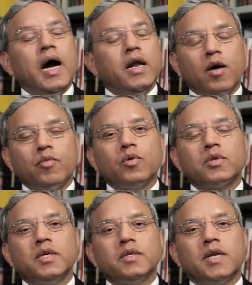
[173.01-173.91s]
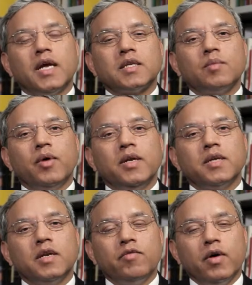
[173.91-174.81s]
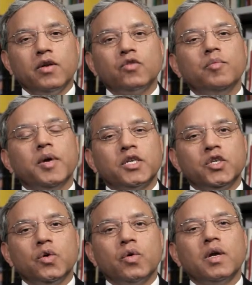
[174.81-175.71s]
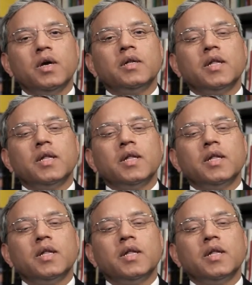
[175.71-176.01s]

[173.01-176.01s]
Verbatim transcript: and of course, the International Monetary Fund to make sure